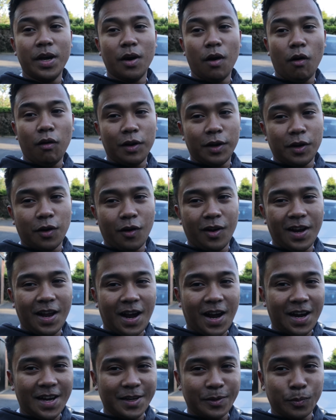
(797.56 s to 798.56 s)
all in all,
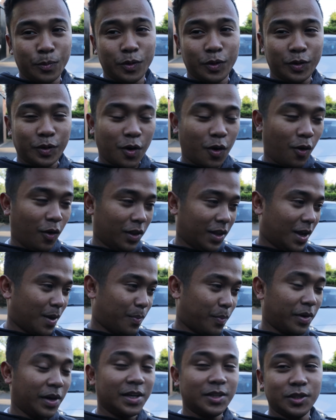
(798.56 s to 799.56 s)
I would call that a
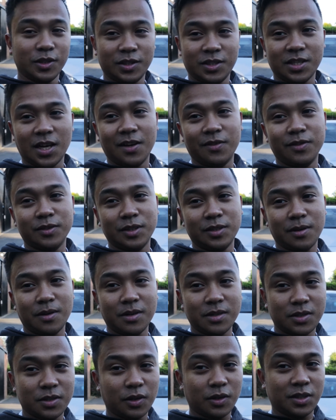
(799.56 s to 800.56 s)
pretty
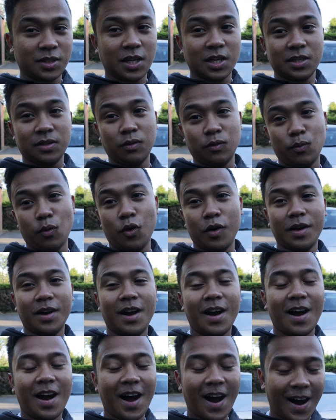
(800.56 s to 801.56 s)
successful one,
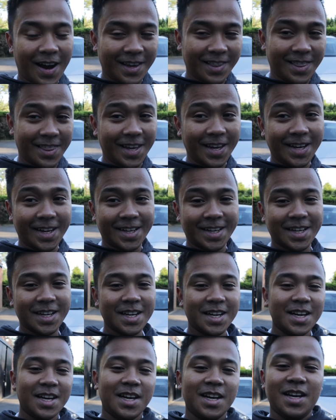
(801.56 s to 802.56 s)
I think.
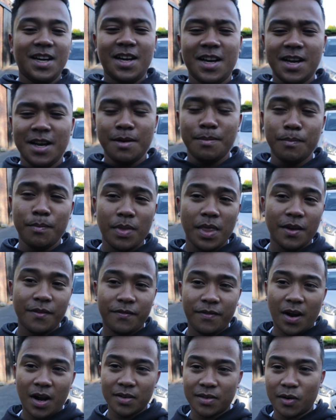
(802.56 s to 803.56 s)

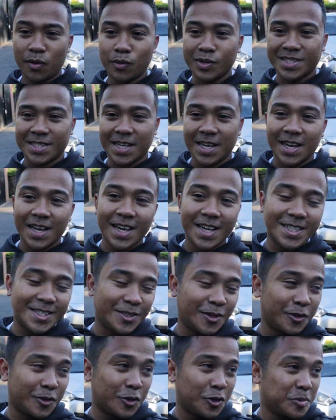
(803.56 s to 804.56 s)
5 hours is
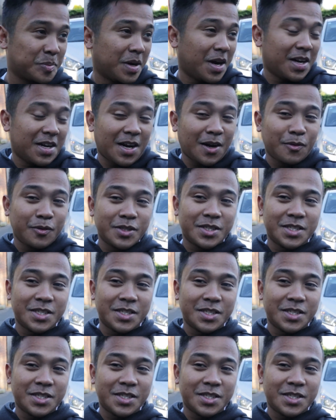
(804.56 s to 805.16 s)
not too bad, I would